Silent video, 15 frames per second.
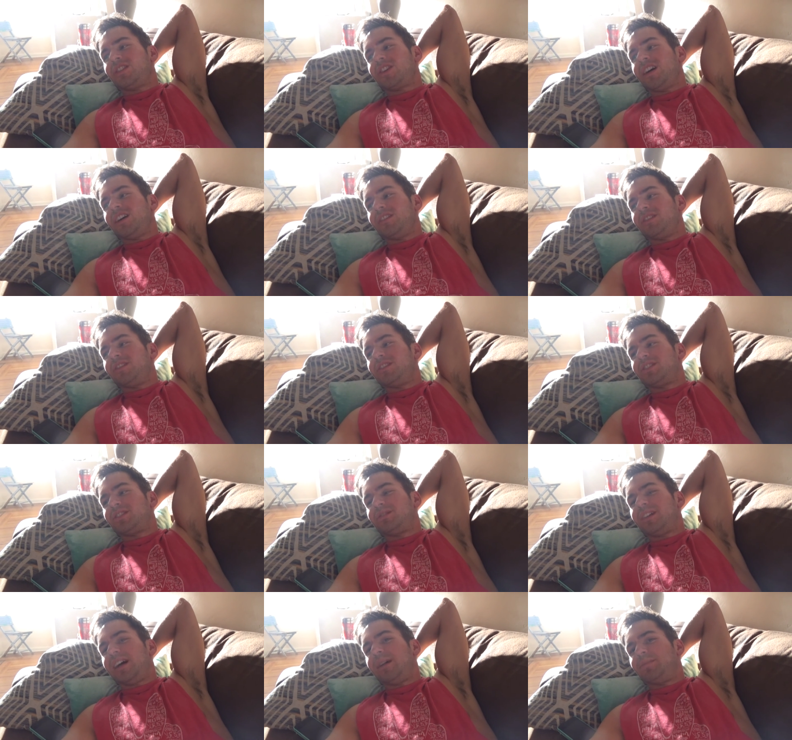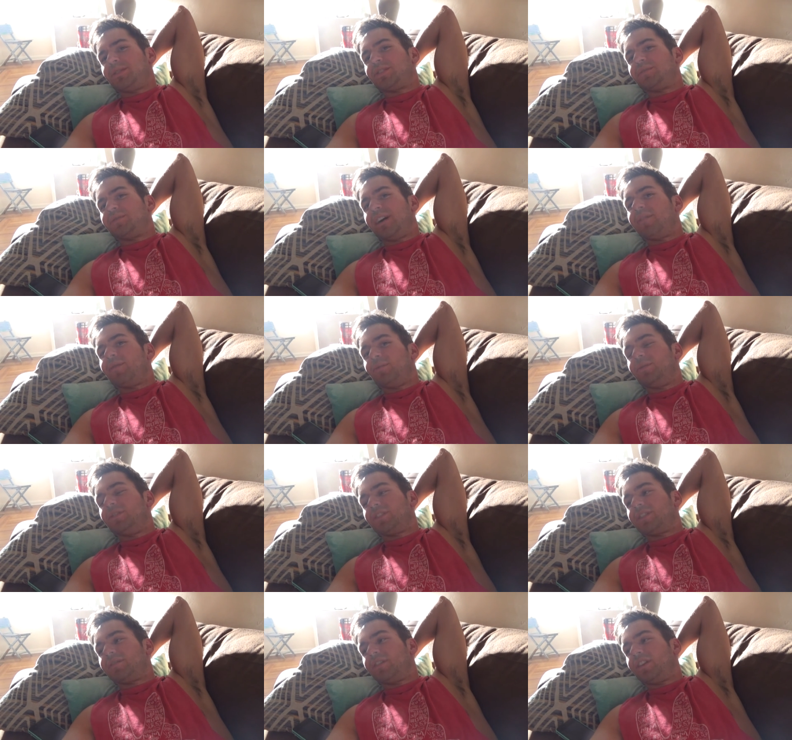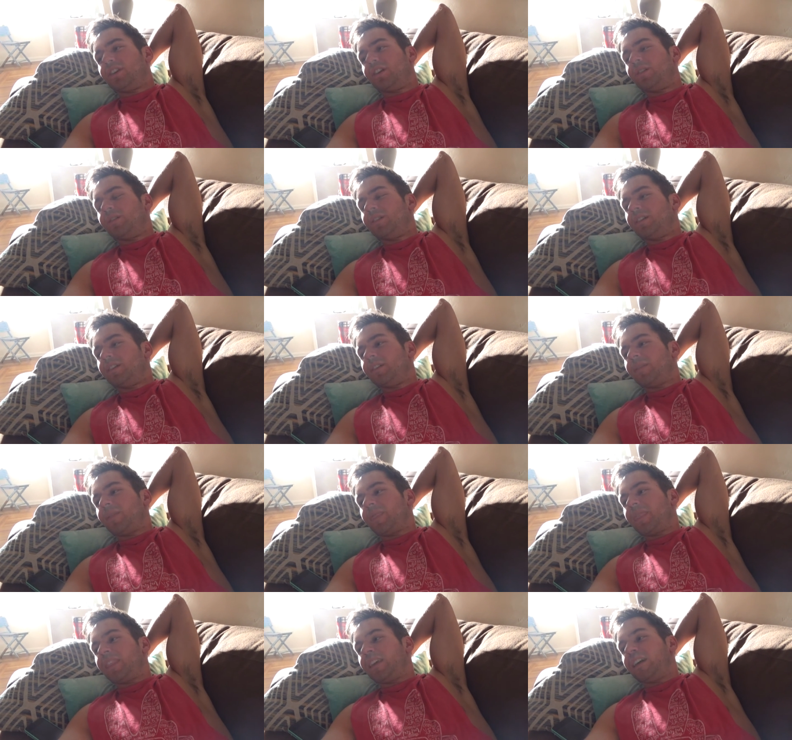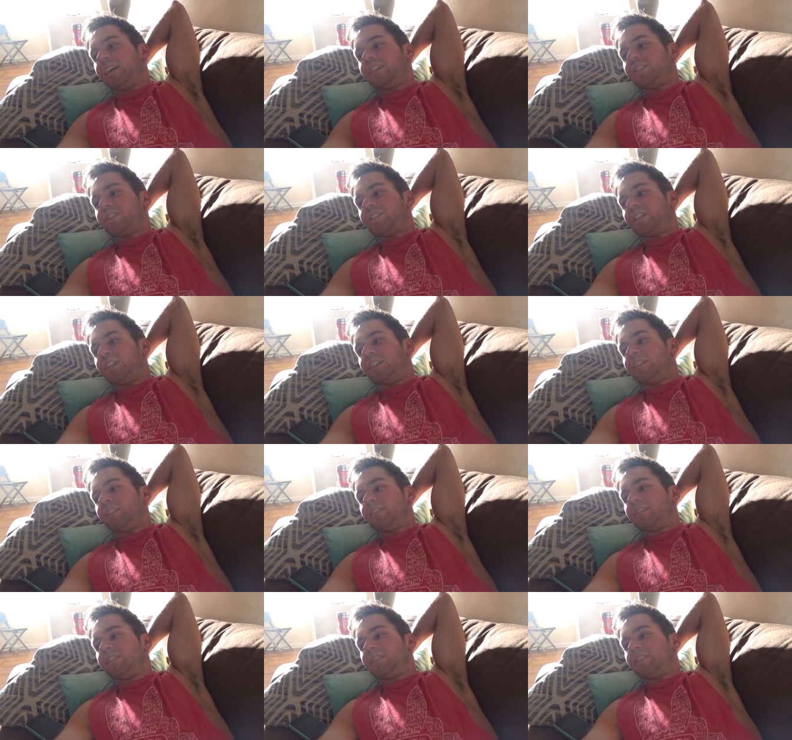Child's "I'm a Survivor" music video. Mm. I can see it.